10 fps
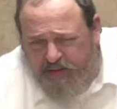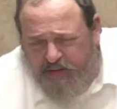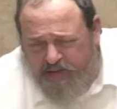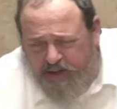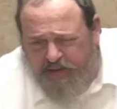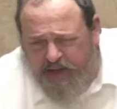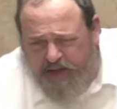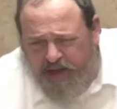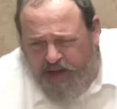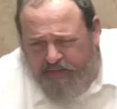So it seems like
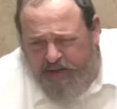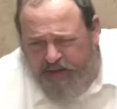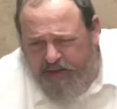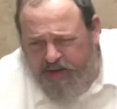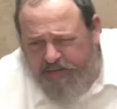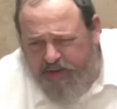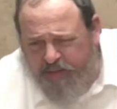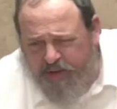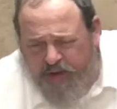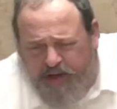an oven, even
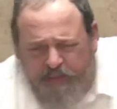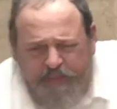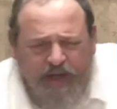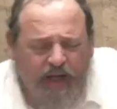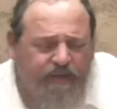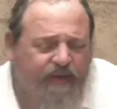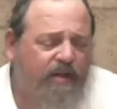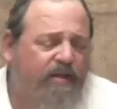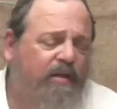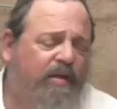when you heat up an
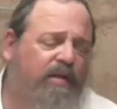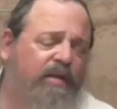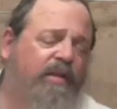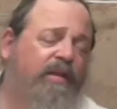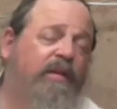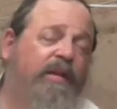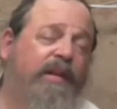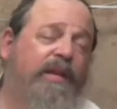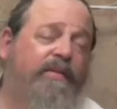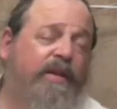oven,
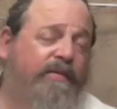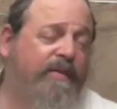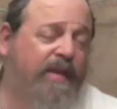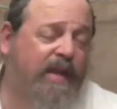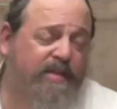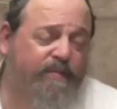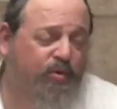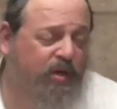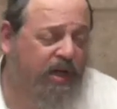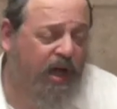and even if it gets
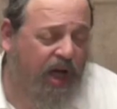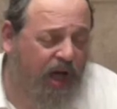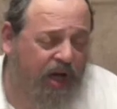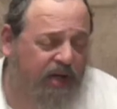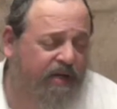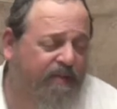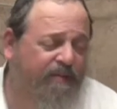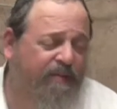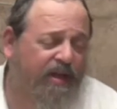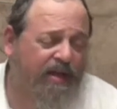pretty hot,
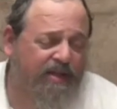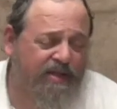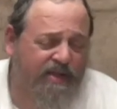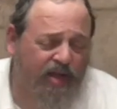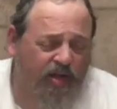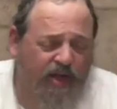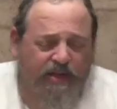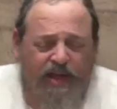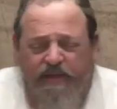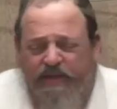it still
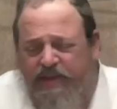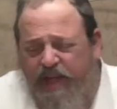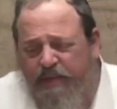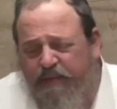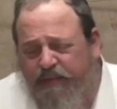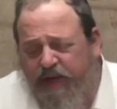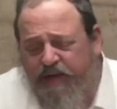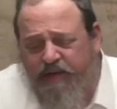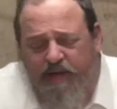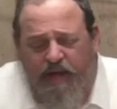doesn't have the same
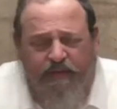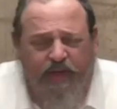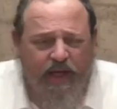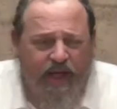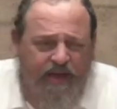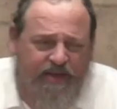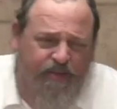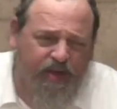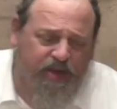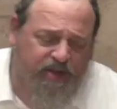effect of
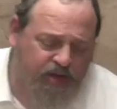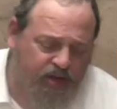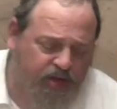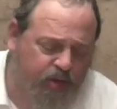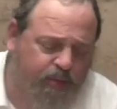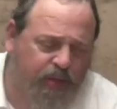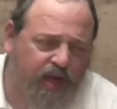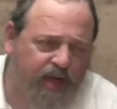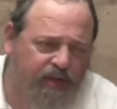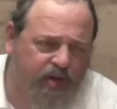lachasma until you
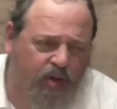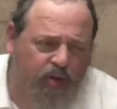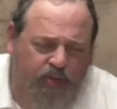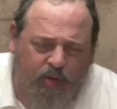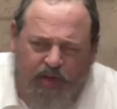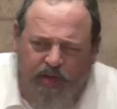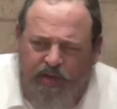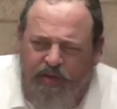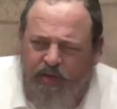apply the cold water.